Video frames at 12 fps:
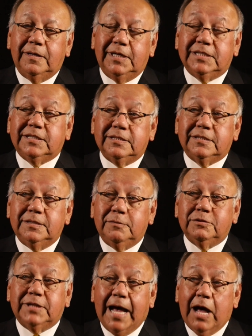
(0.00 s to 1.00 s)
instance it
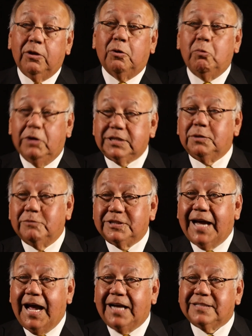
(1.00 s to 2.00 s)
was how the question was
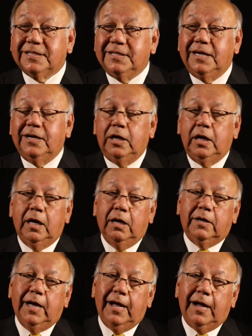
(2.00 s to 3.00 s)
asked.
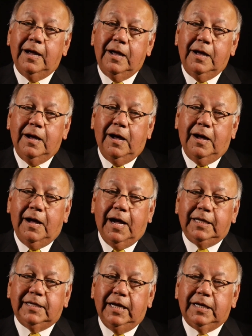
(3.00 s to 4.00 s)
Okay,
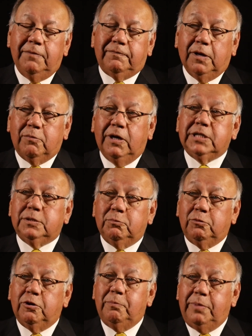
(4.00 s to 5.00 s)
I think if the
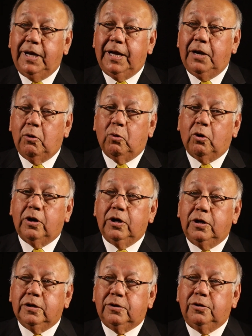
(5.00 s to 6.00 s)
question would have been or
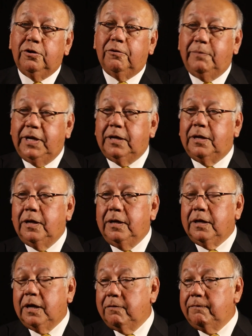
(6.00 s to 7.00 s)
could have been
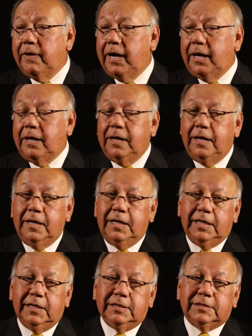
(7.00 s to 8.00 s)
conveyed
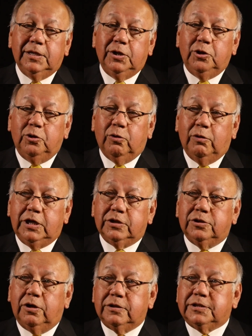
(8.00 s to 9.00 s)
is,
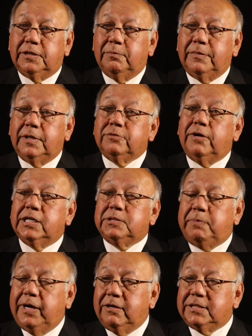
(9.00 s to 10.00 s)
is there some
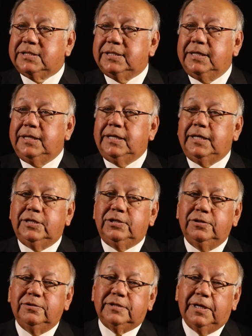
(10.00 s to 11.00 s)
transparency
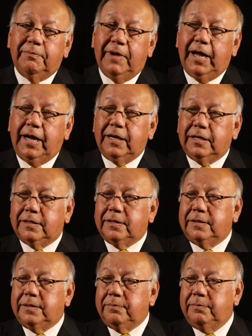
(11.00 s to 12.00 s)
issues that may
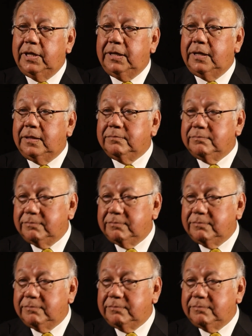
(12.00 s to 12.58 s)
be,